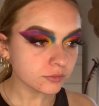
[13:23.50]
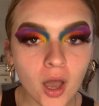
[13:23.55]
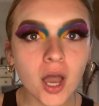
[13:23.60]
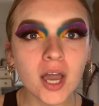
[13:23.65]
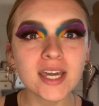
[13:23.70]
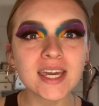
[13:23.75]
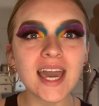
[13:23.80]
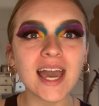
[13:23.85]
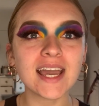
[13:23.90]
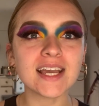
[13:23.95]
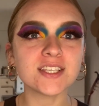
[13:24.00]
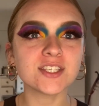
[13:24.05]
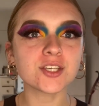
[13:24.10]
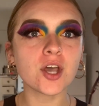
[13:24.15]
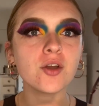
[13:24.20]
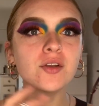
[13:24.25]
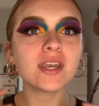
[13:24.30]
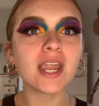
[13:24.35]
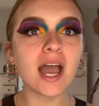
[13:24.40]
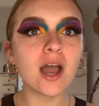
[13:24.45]
Okay, so
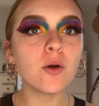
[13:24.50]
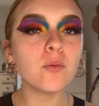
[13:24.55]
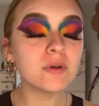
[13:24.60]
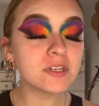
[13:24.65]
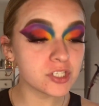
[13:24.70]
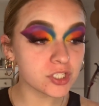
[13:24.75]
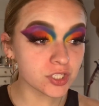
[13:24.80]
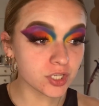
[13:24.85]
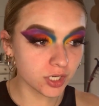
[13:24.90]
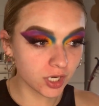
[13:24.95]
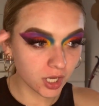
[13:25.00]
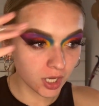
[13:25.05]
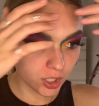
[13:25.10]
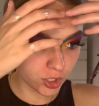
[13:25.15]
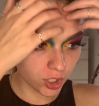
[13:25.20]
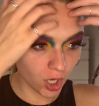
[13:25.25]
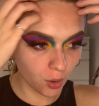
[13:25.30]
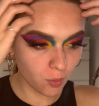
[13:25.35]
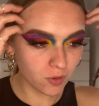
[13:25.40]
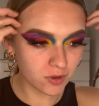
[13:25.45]
now we're just gonna
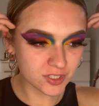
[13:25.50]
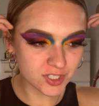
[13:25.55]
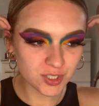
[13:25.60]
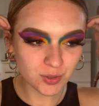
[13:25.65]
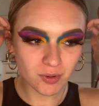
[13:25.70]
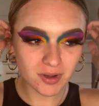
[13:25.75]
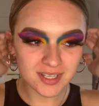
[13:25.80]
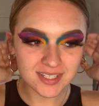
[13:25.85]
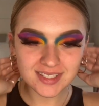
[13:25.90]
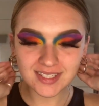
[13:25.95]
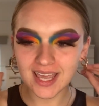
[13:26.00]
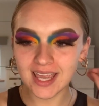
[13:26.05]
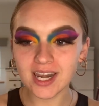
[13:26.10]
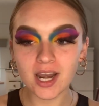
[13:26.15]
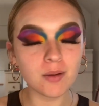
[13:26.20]
go onto our skin.